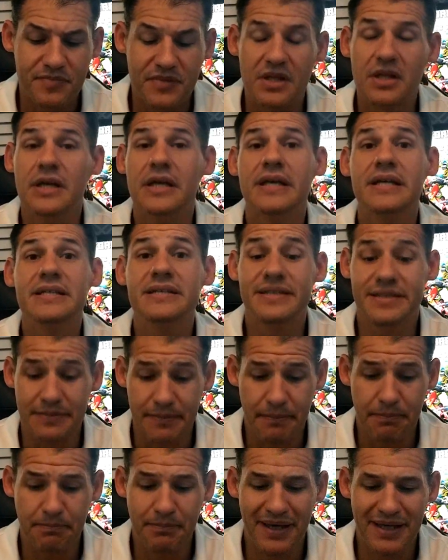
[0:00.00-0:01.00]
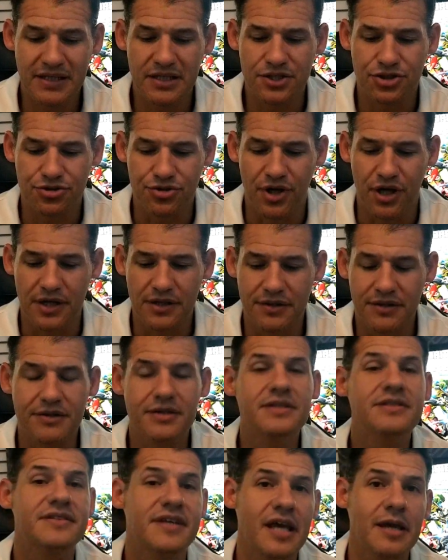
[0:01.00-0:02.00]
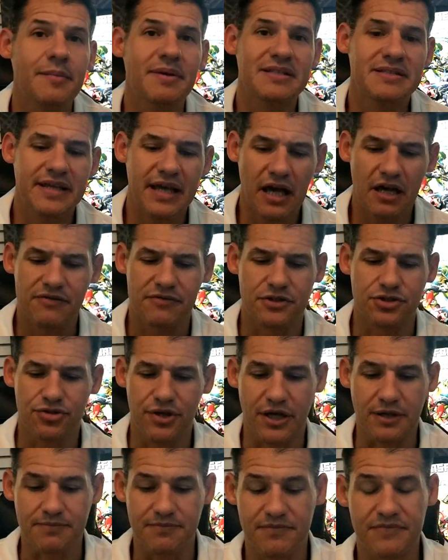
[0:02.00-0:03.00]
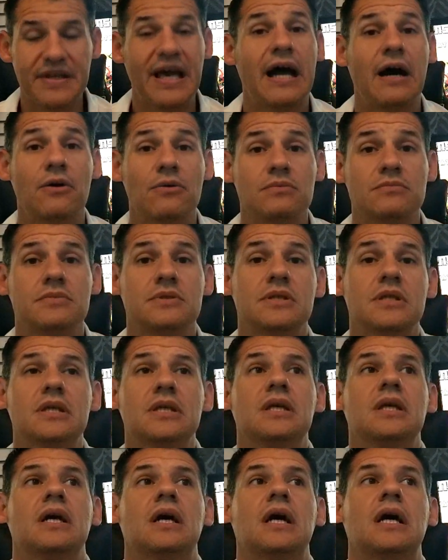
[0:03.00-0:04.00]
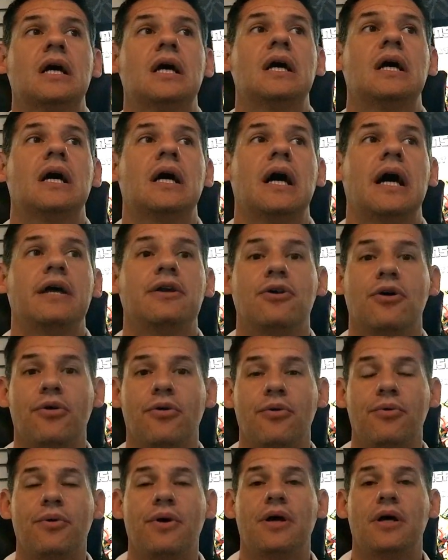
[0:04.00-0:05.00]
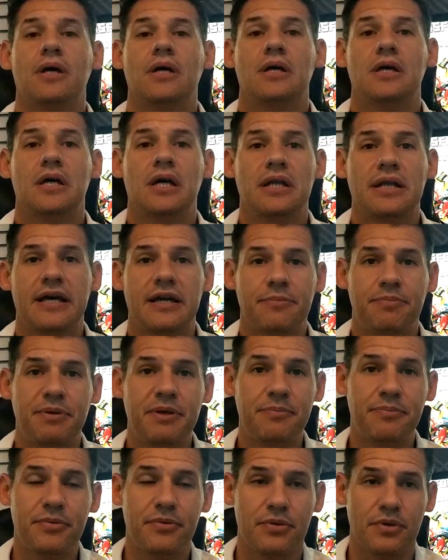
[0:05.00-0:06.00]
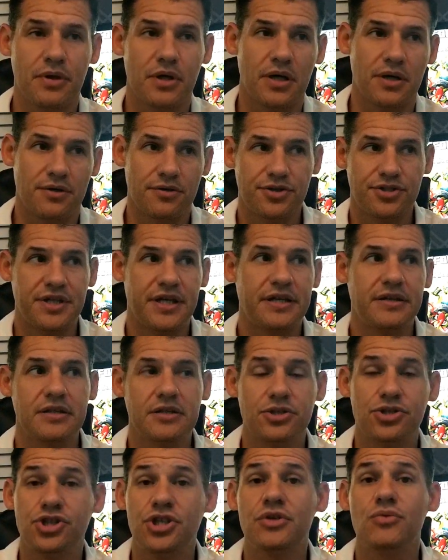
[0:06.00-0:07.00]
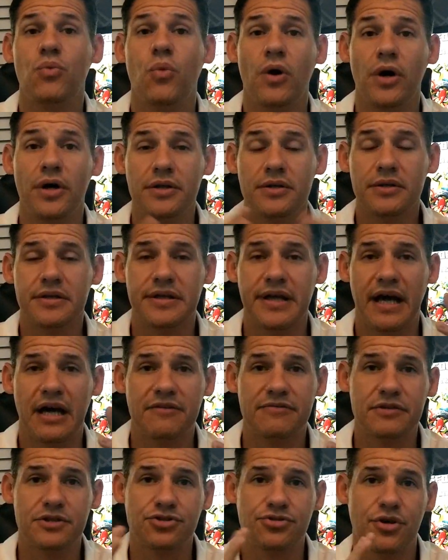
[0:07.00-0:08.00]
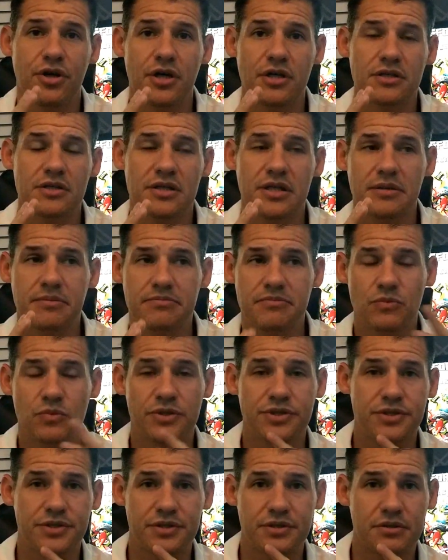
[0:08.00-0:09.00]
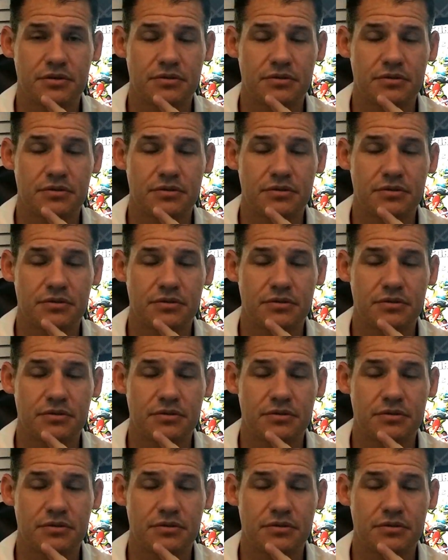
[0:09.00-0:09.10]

Is Megatron the same as Galvatron? Now, I know a lot of people understand that G1 Galvatron was